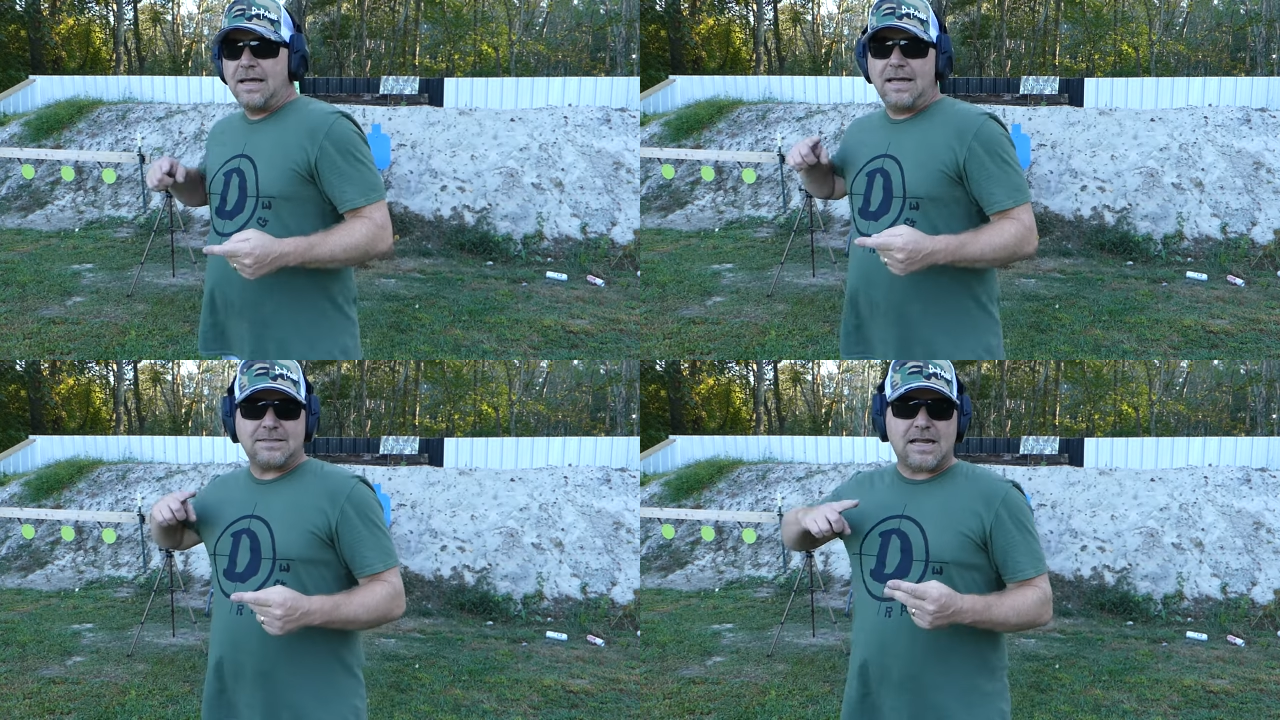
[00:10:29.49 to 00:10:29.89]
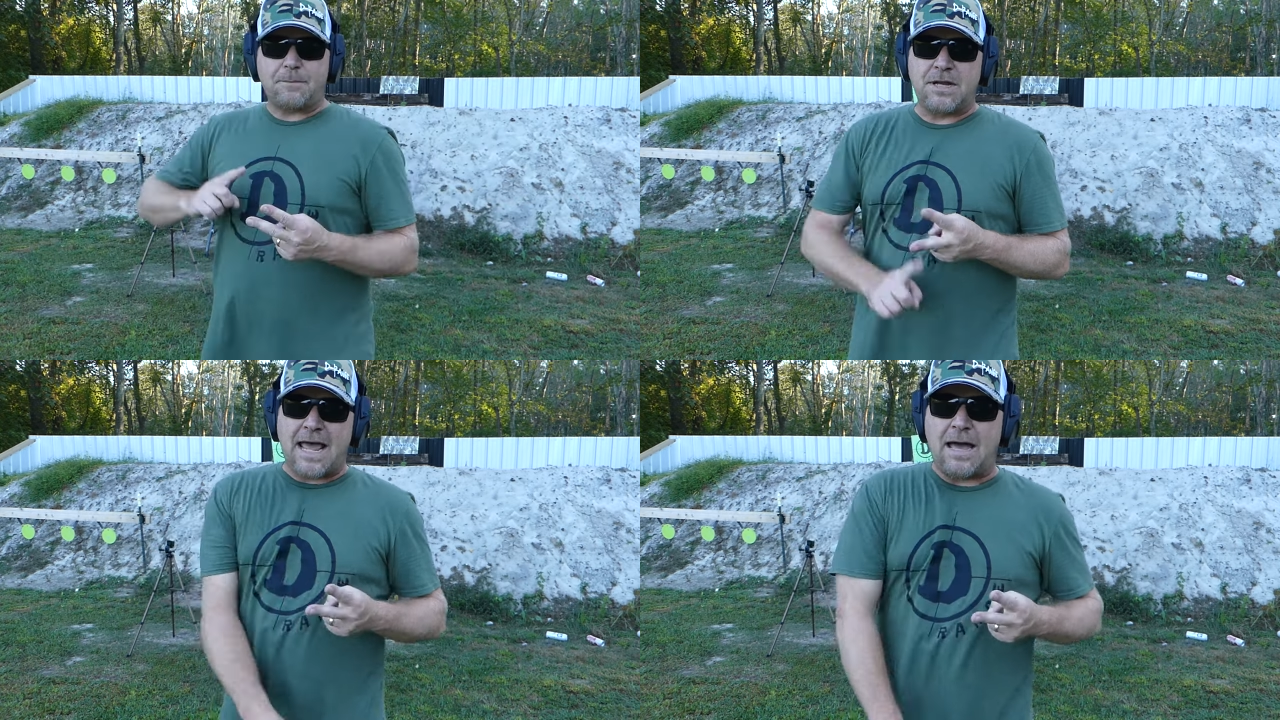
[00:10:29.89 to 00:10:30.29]
It
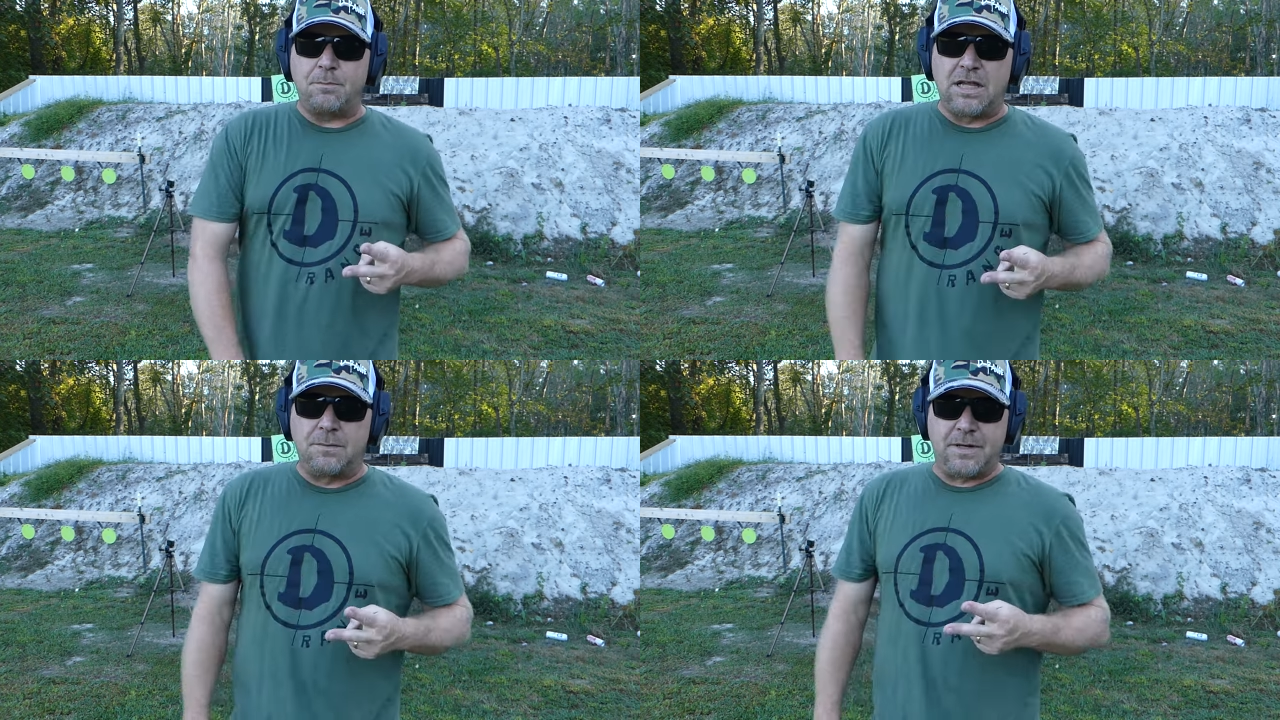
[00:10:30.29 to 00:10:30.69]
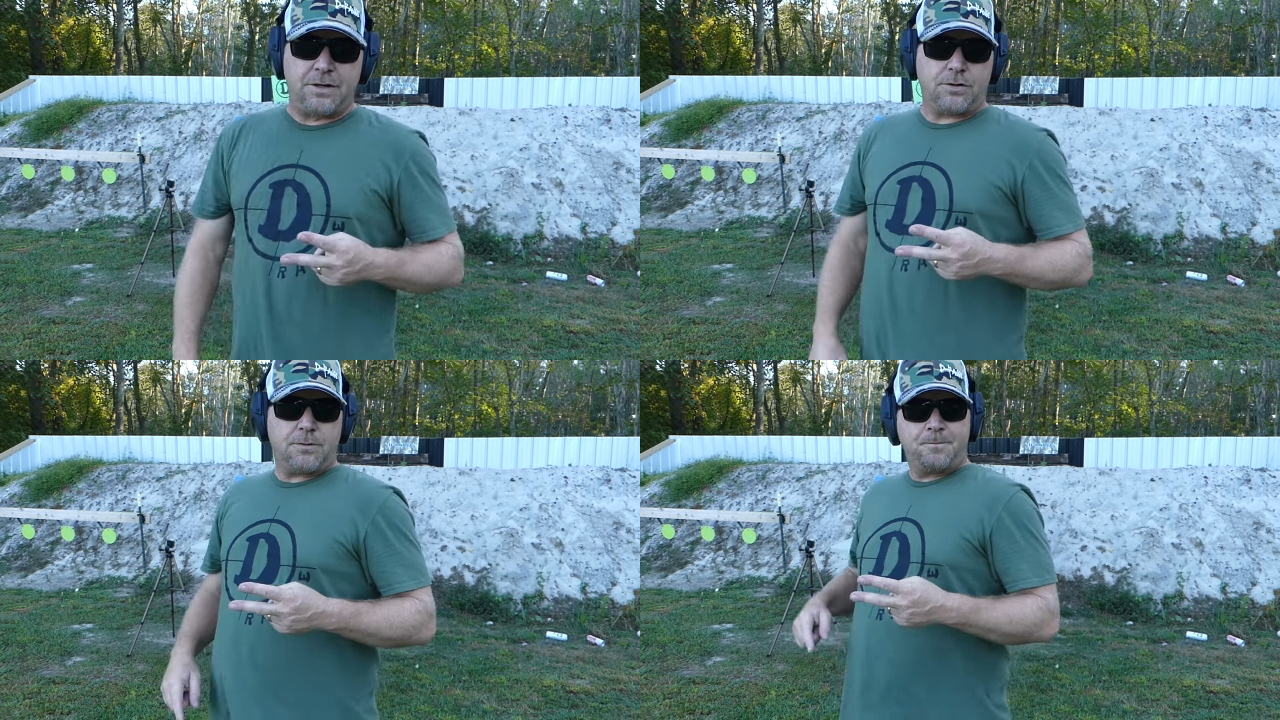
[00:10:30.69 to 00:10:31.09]
stopped a 9
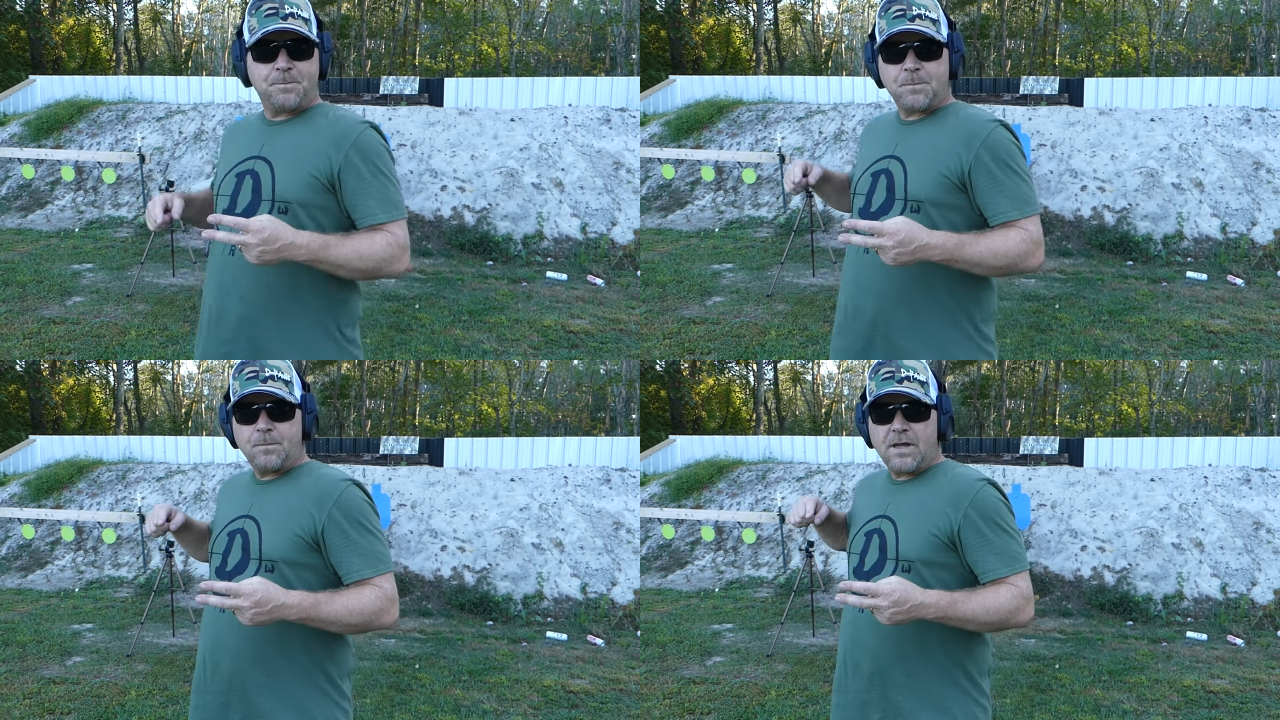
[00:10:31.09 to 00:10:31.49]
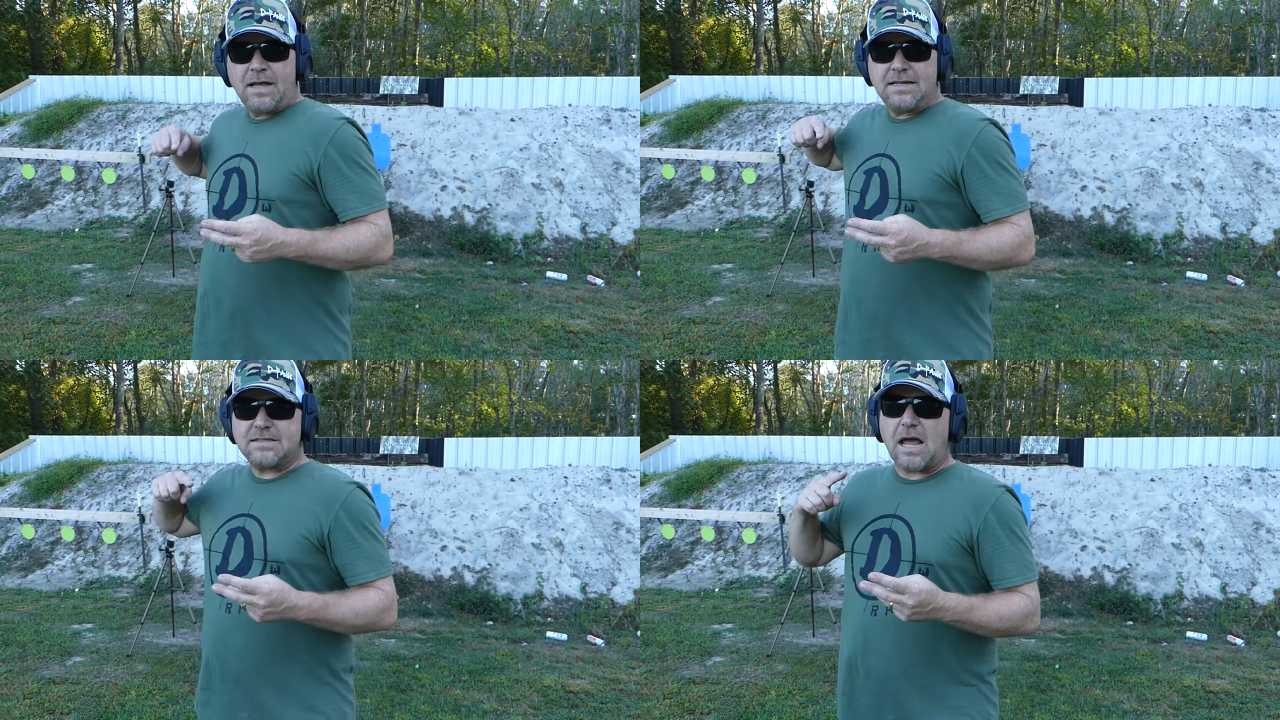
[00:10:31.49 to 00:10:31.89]
millimeter.
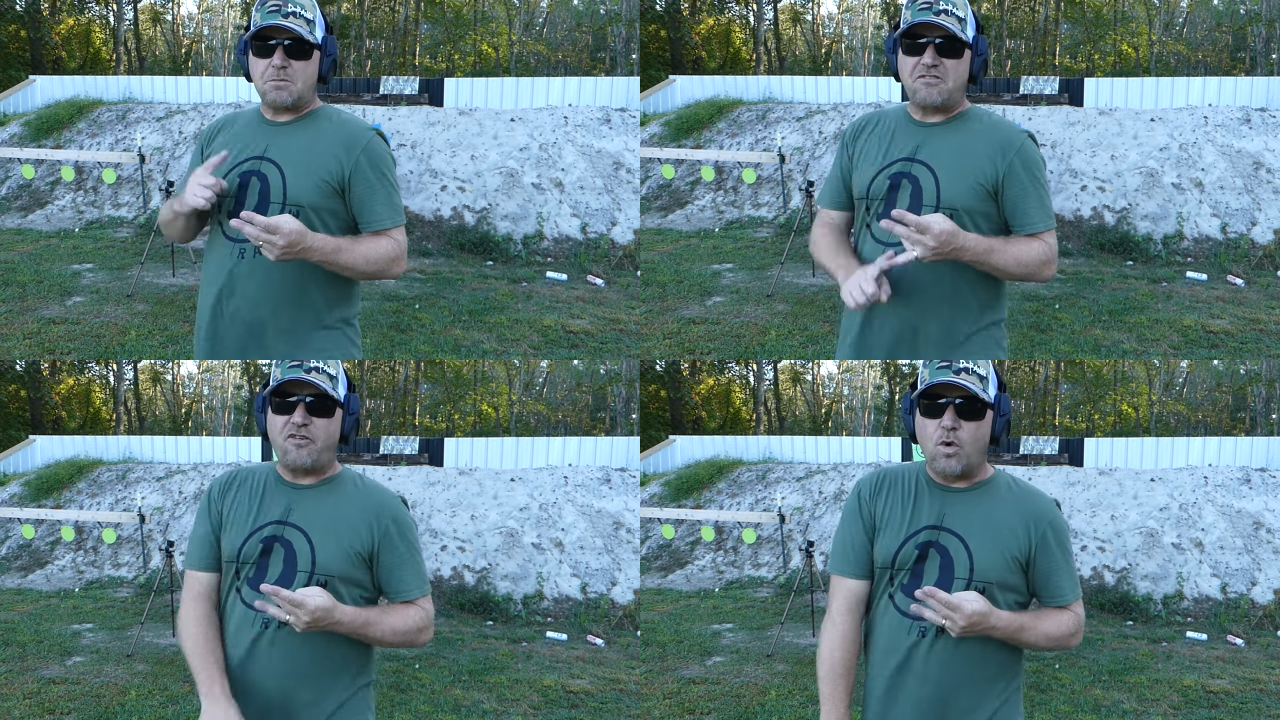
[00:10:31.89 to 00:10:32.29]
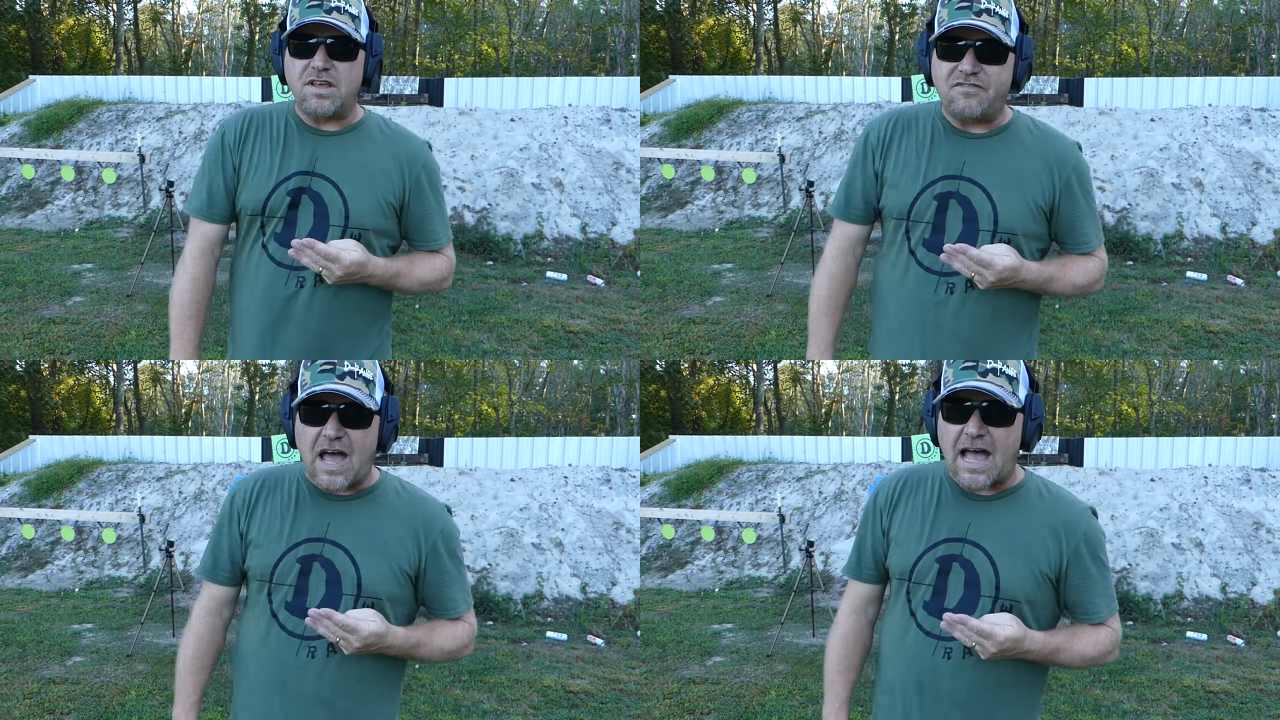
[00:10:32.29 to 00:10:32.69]
It stopped a
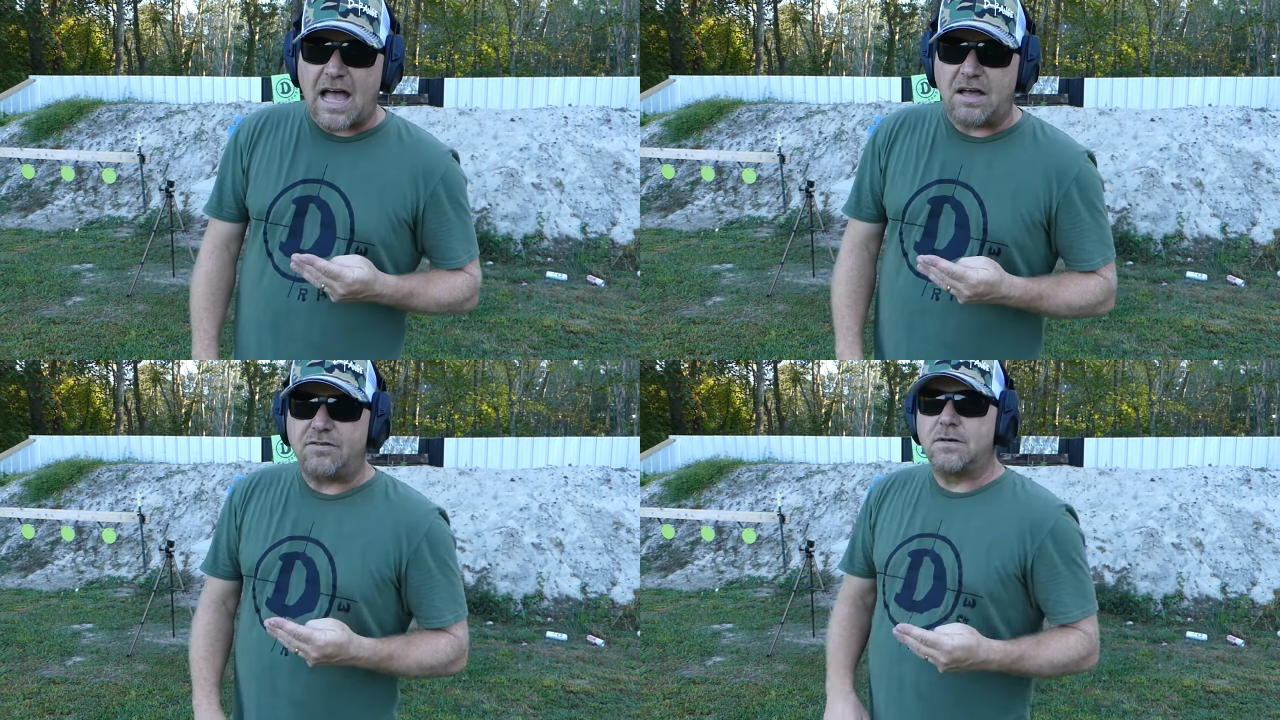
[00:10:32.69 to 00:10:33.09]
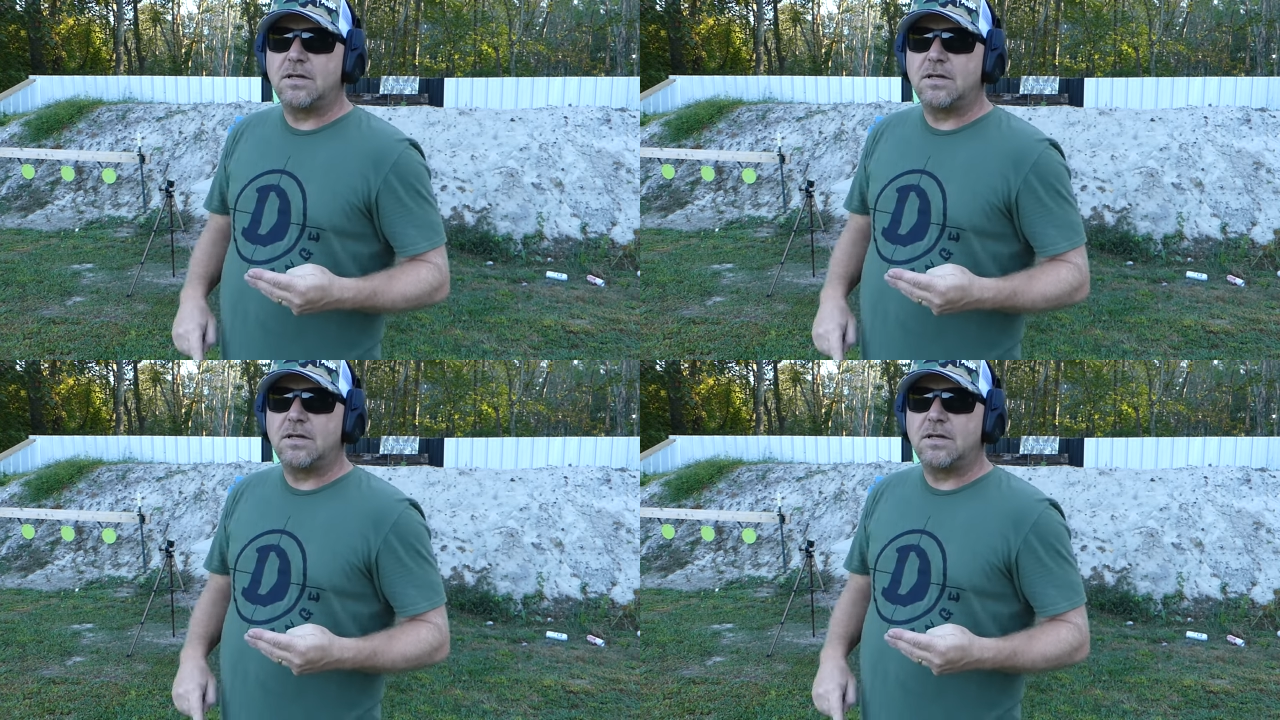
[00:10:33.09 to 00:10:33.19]
45.